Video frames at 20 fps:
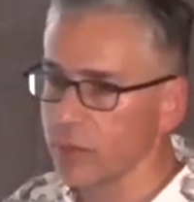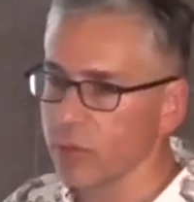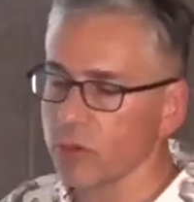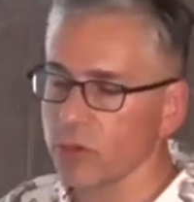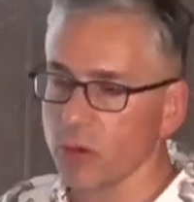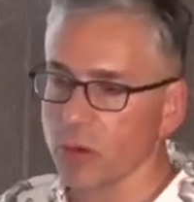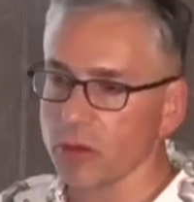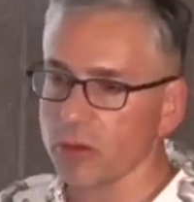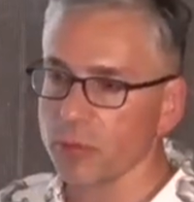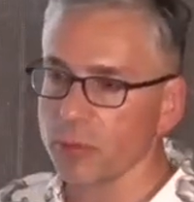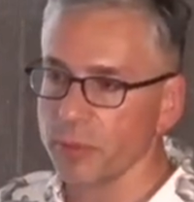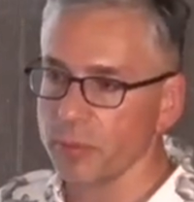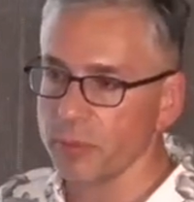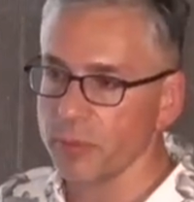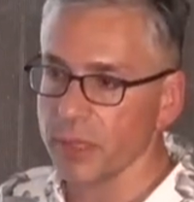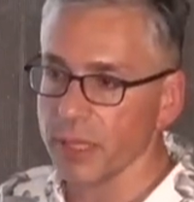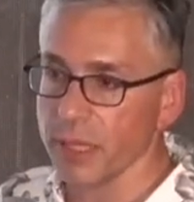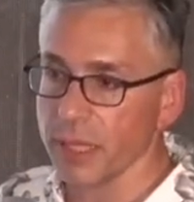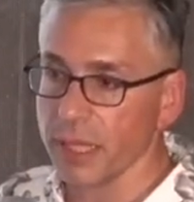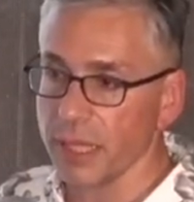growth
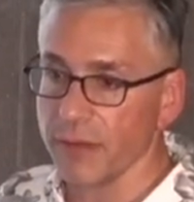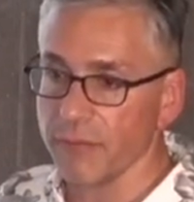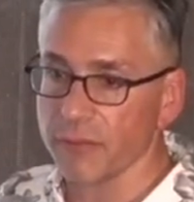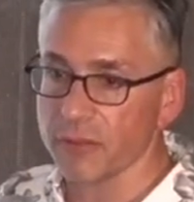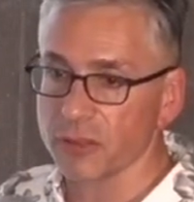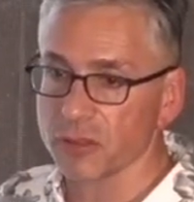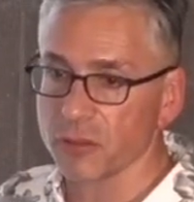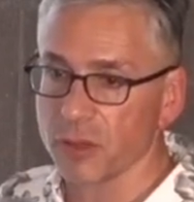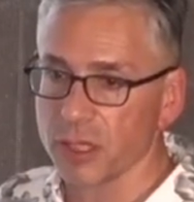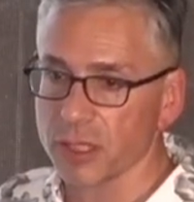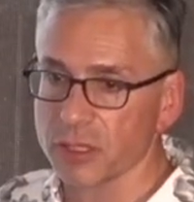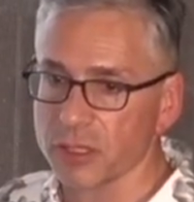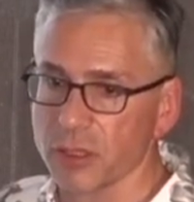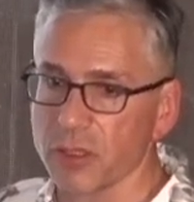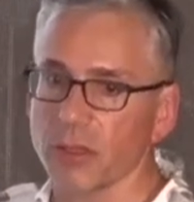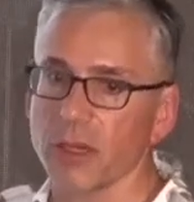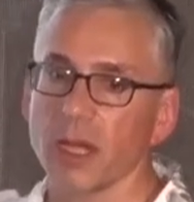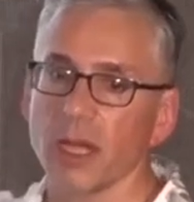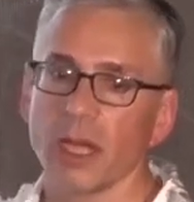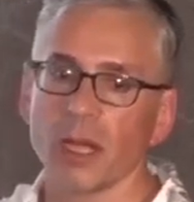
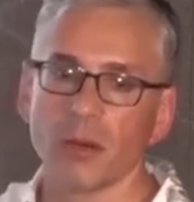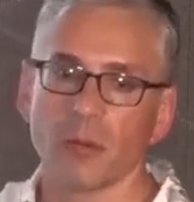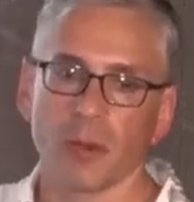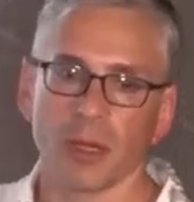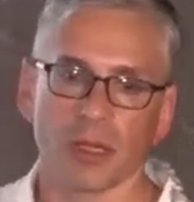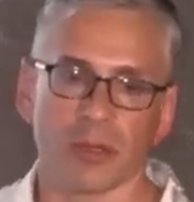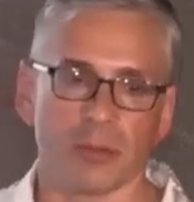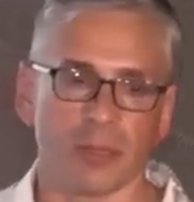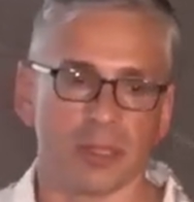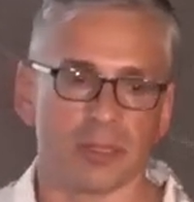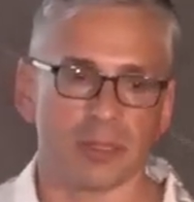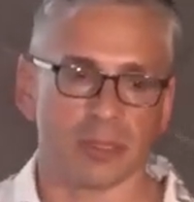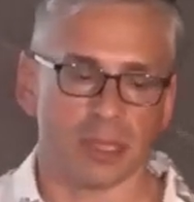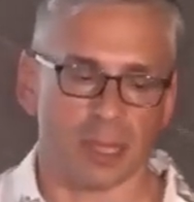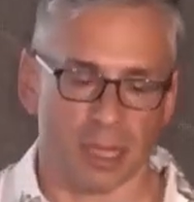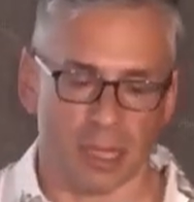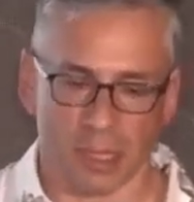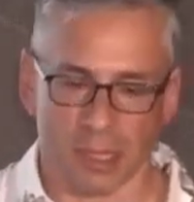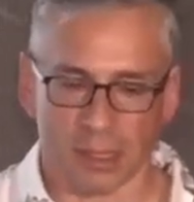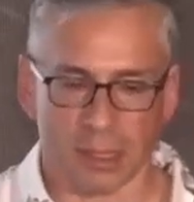infrastructure, whether it's
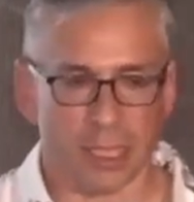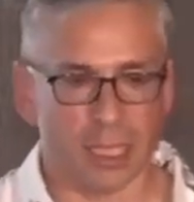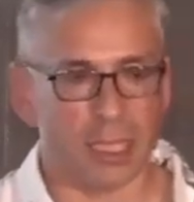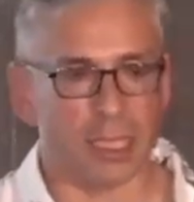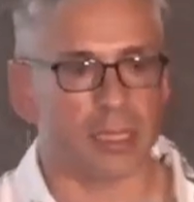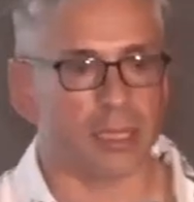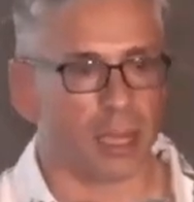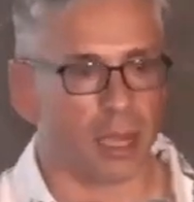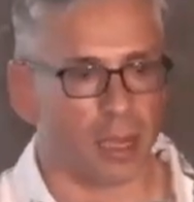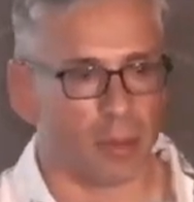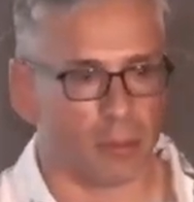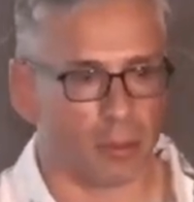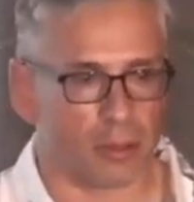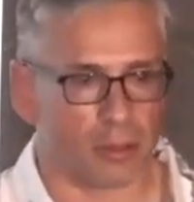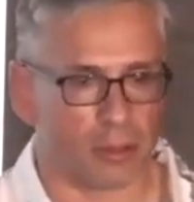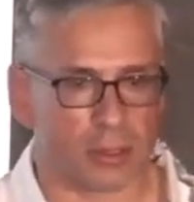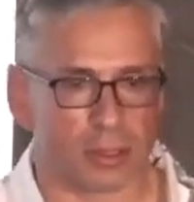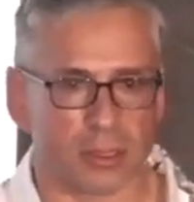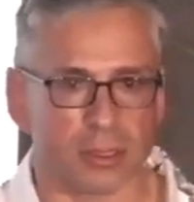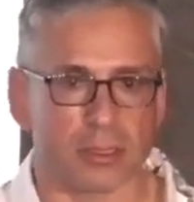uh,
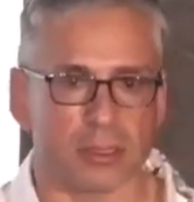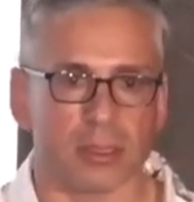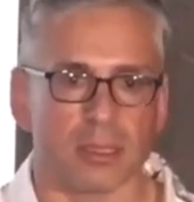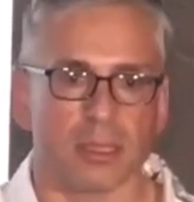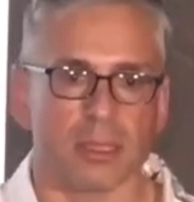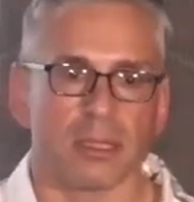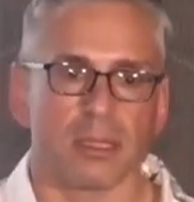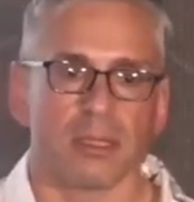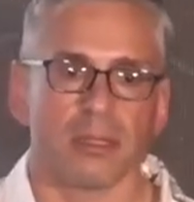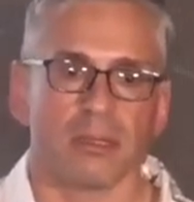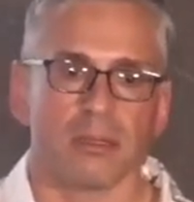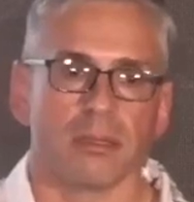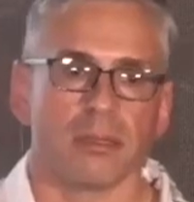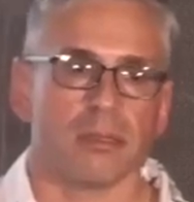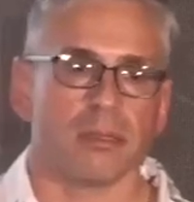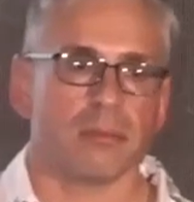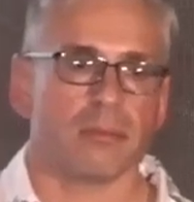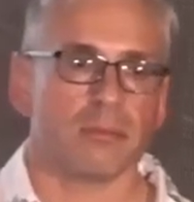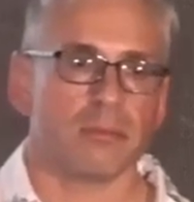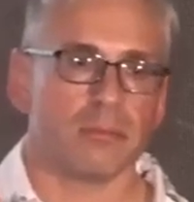e-commerce,
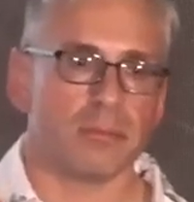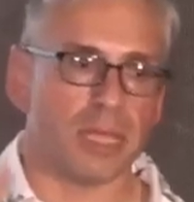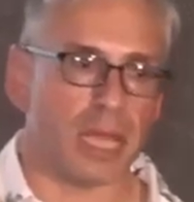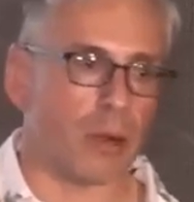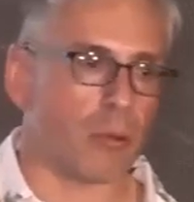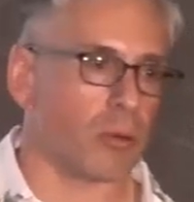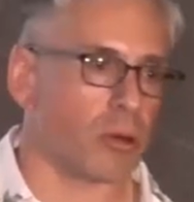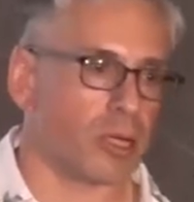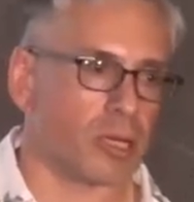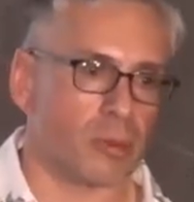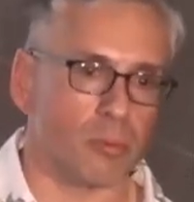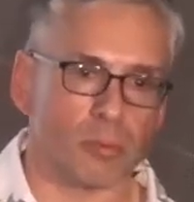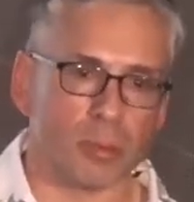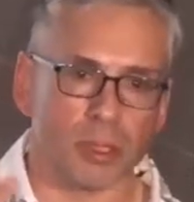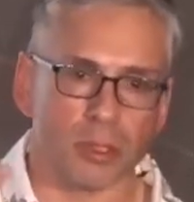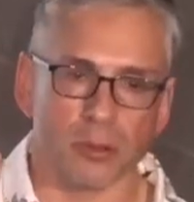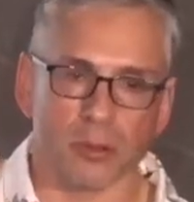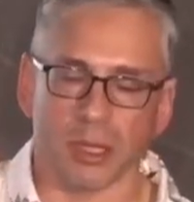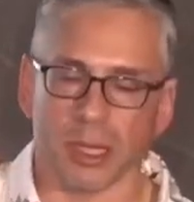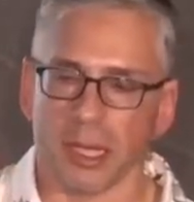network
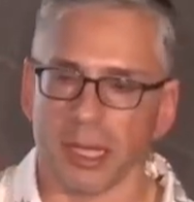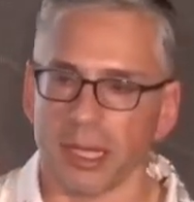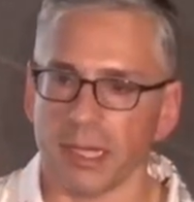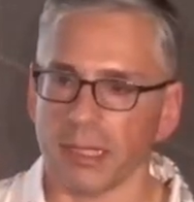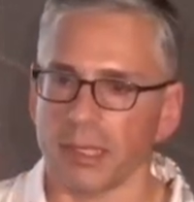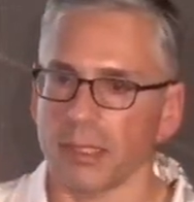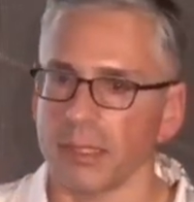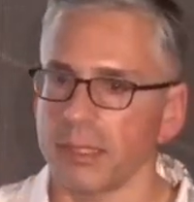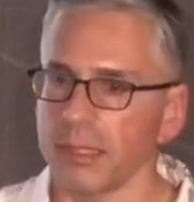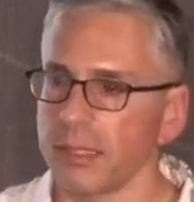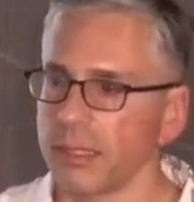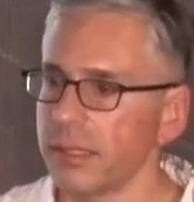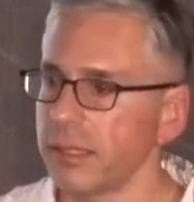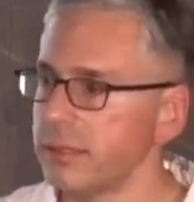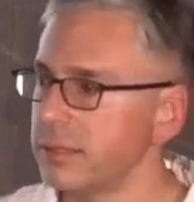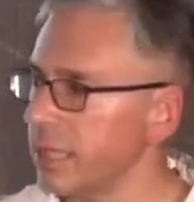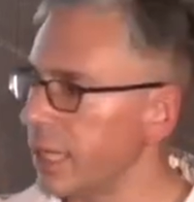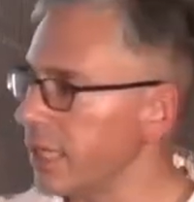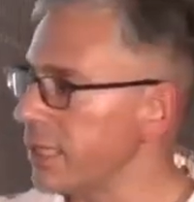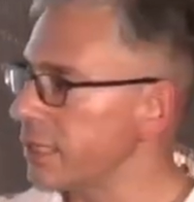computing,
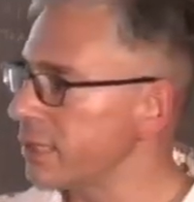data